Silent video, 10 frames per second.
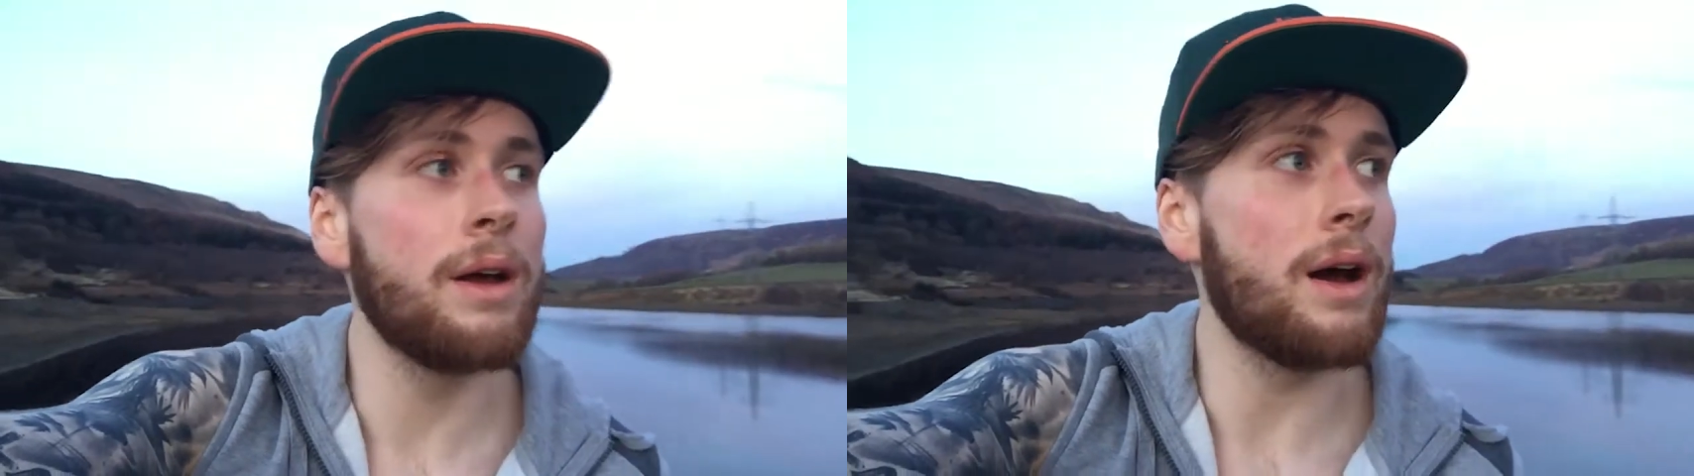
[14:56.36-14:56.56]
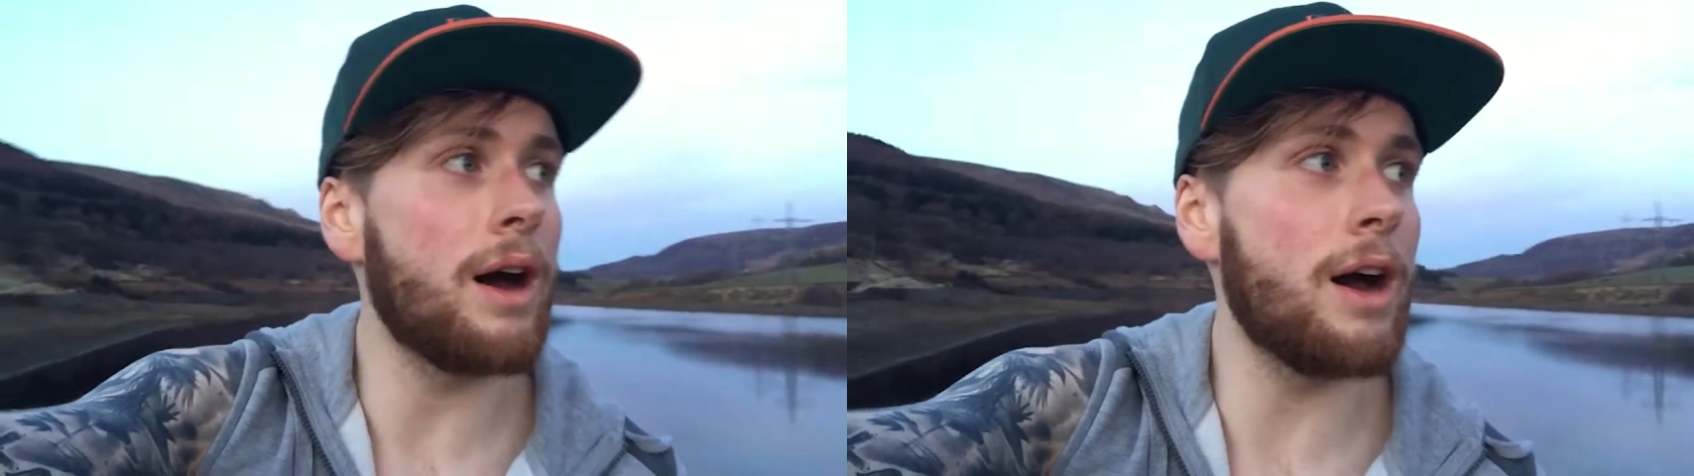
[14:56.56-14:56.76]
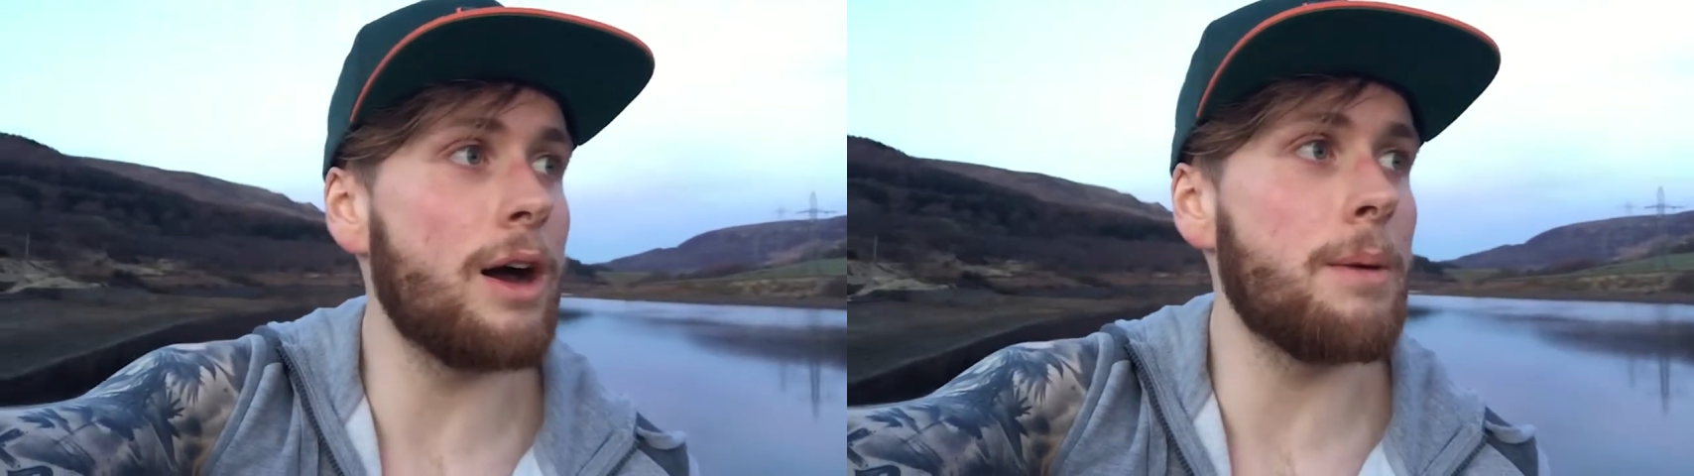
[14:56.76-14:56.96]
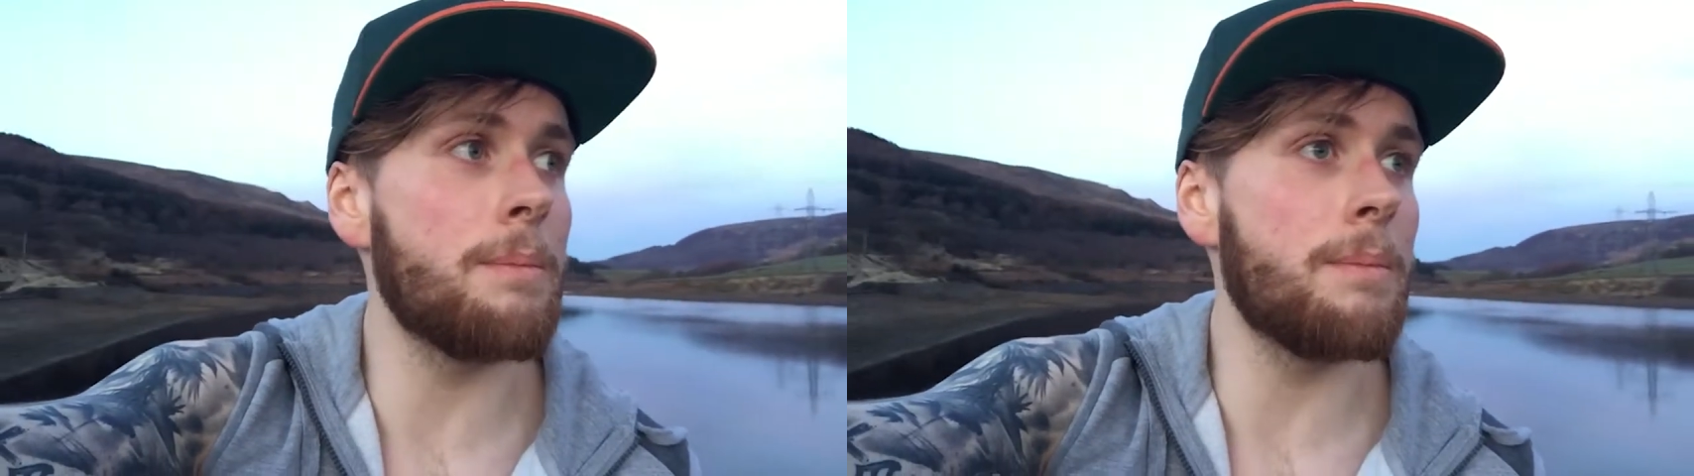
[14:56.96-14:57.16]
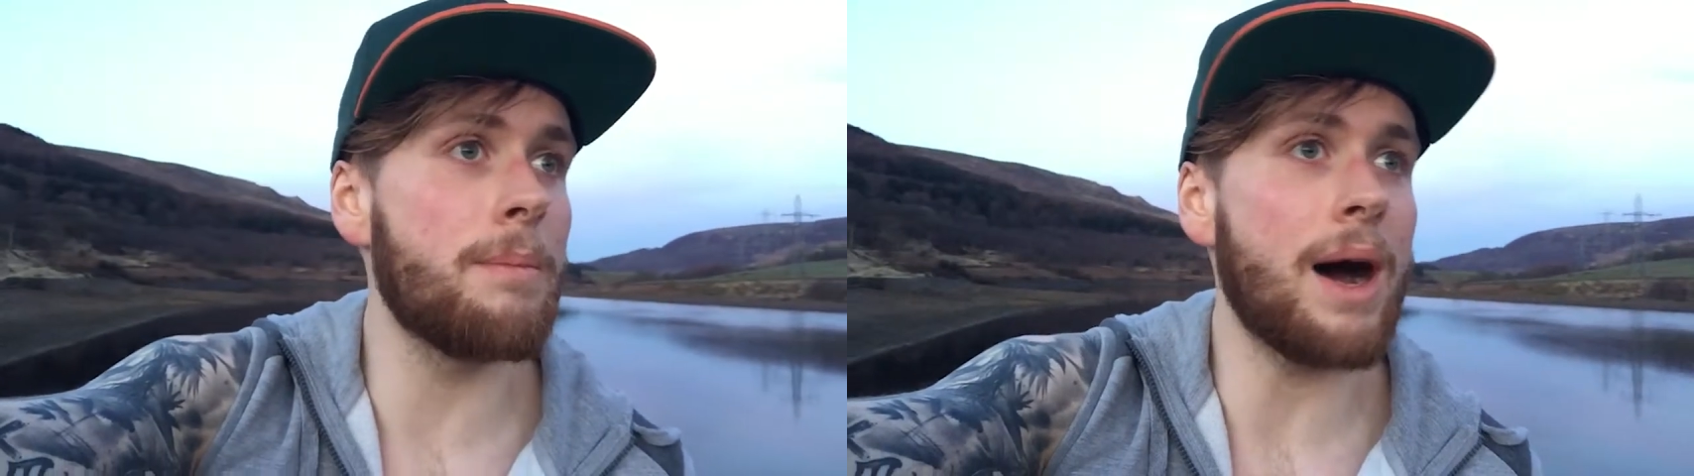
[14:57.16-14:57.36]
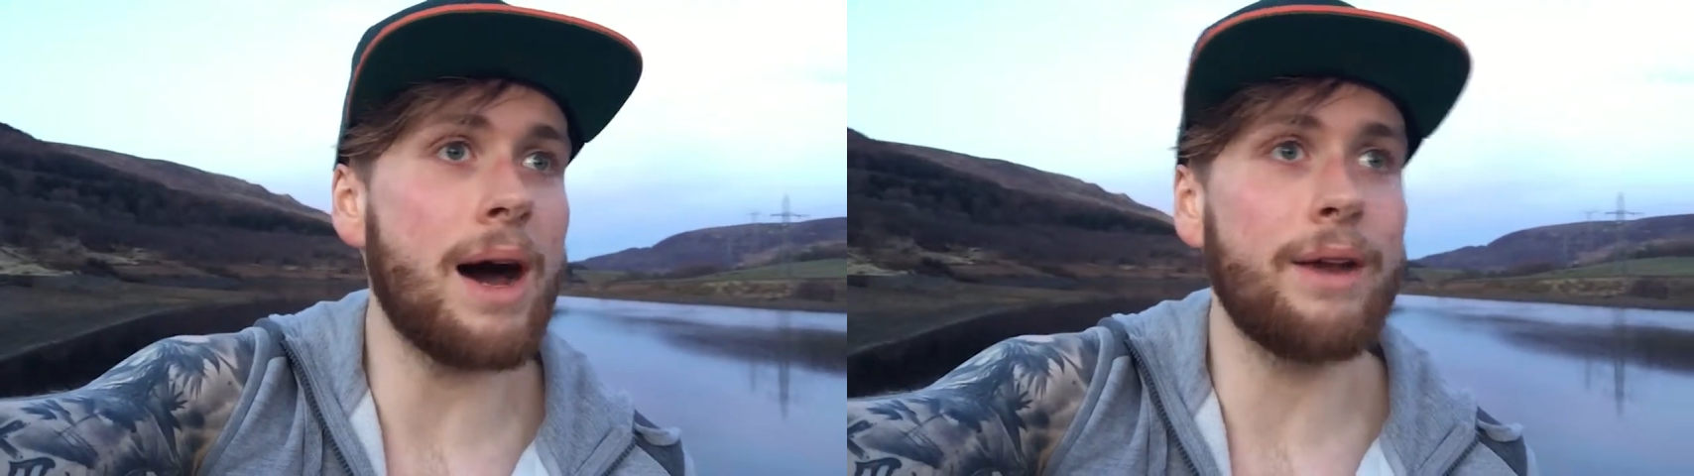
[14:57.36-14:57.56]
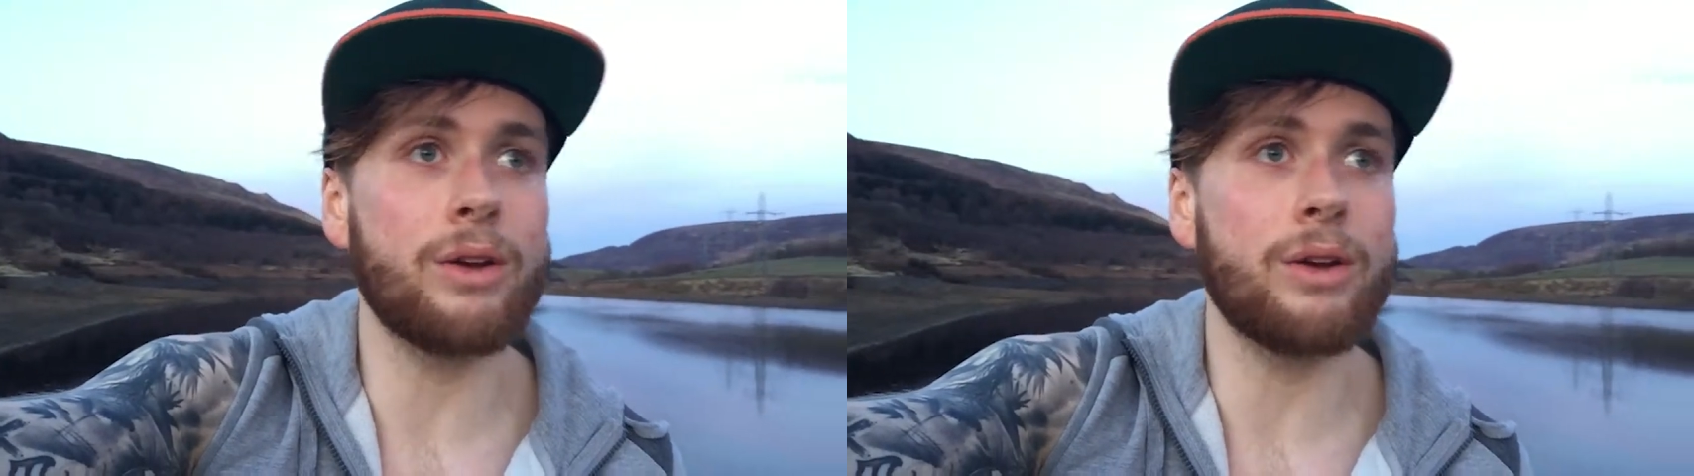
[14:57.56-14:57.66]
and